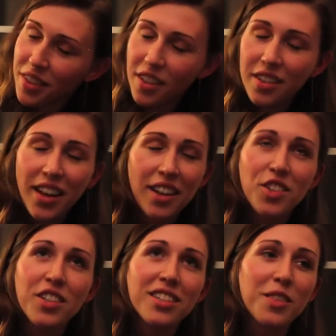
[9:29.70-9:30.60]
Oh God,
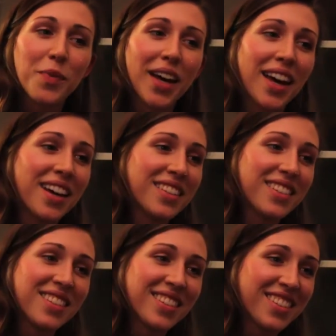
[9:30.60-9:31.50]
she's the
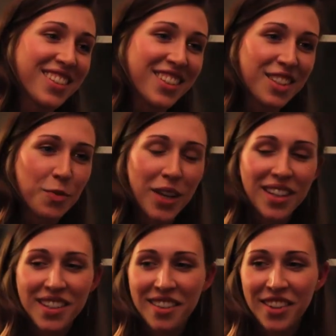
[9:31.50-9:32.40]
best. She's the
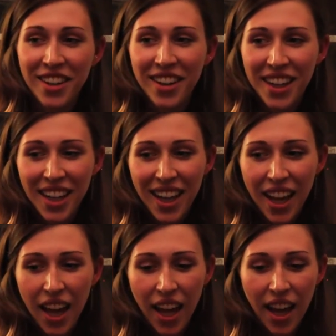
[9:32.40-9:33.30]
best ever.
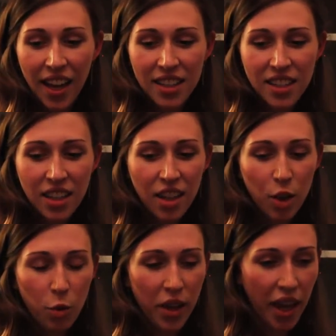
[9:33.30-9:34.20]
And
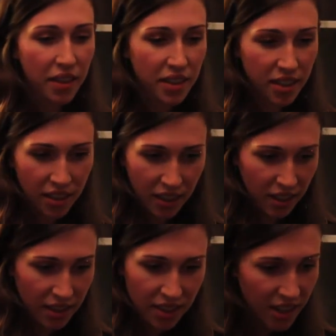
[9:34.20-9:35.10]
we had this
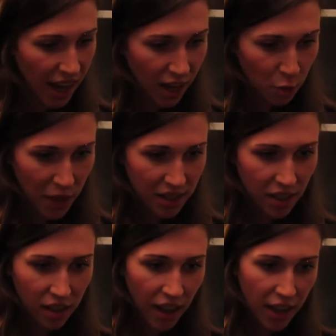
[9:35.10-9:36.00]
insane,
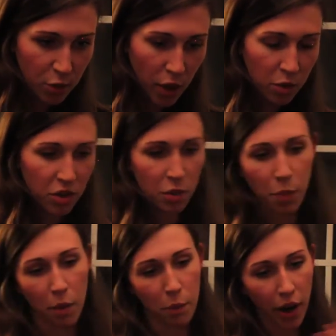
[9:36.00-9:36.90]
amazing class where I was just
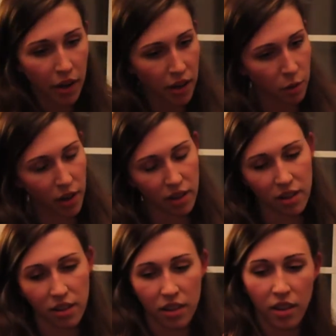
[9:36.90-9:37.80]
bombarded
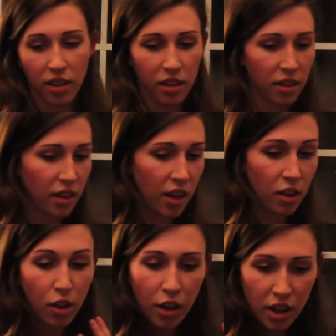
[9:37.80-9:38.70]
with
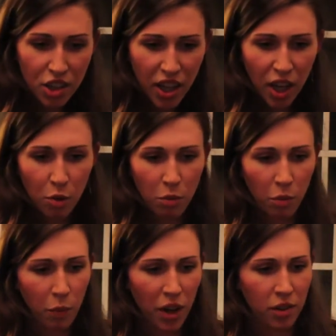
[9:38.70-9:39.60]
encouraging
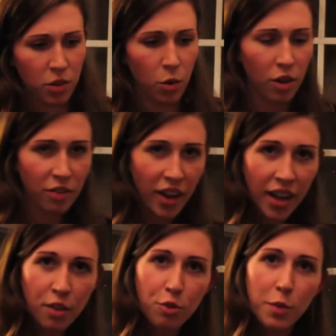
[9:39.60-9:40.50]
but also
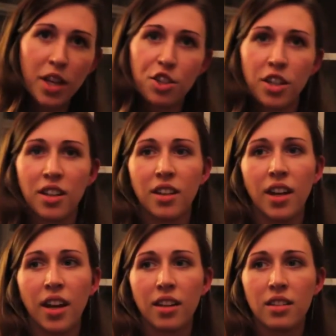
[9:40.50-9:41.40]
horrifying information,
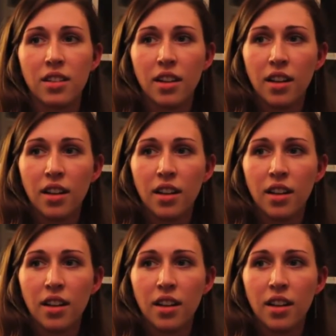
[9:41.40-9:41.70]
and